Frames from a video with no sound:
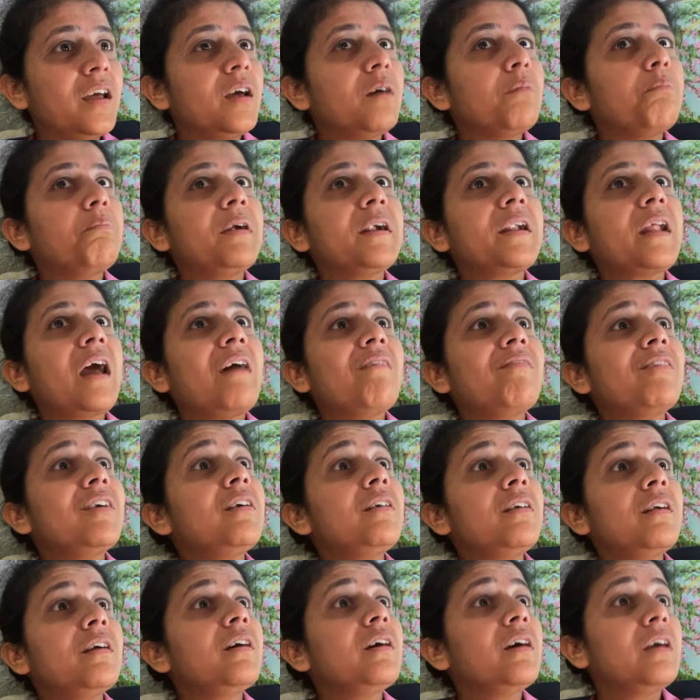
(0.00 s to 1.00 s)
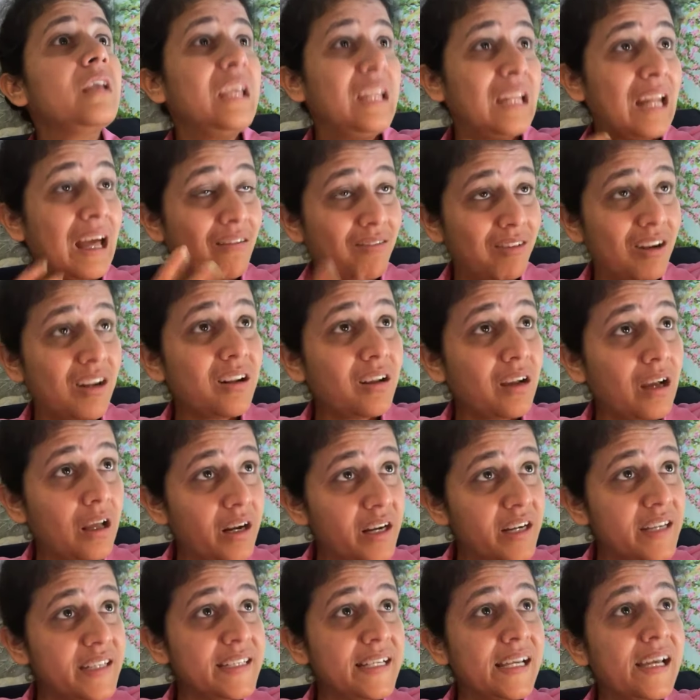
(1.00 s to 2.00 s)
But in our
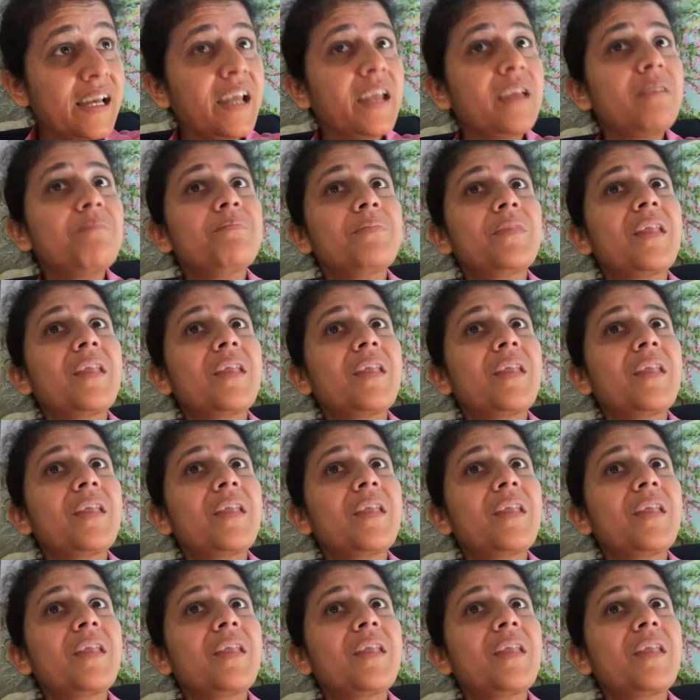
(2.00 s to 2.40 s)
current time,